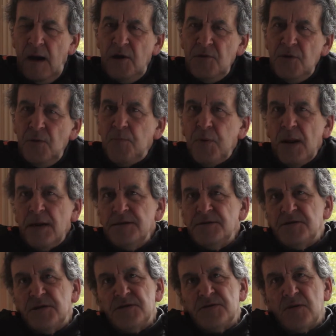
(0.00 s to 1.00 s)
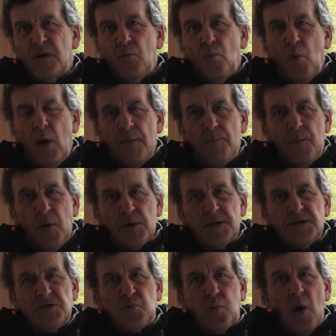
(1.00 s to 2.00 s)
other places where
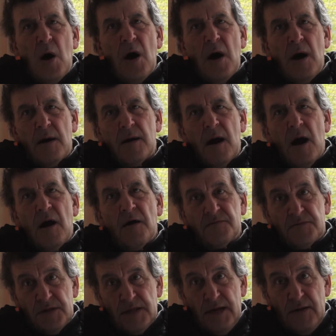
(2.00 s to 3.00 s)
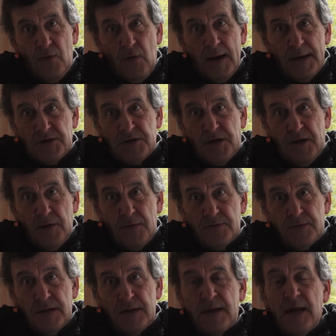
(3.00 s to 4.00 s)
bodies were hung after they were
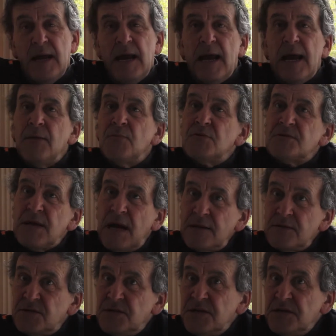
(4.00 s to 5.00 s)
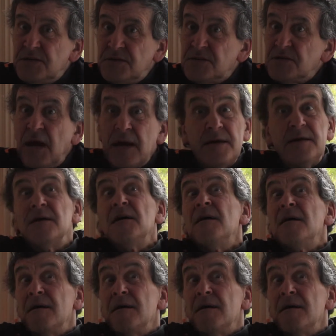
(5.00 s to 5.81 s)
executed, it was actually to say,